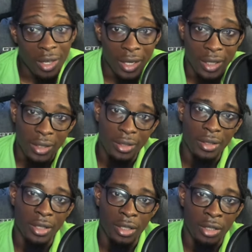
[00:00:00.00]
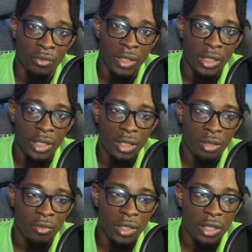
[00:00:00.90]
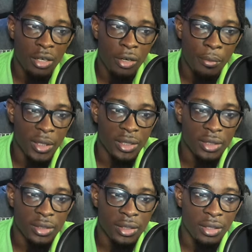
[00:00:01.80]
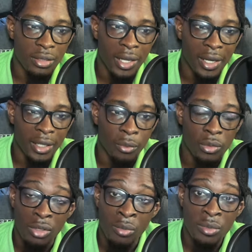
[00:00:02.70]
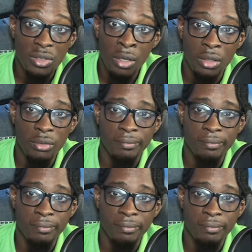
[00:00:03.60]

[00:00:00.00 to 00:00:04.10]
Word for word: it really hurt me to see that it was almost gone,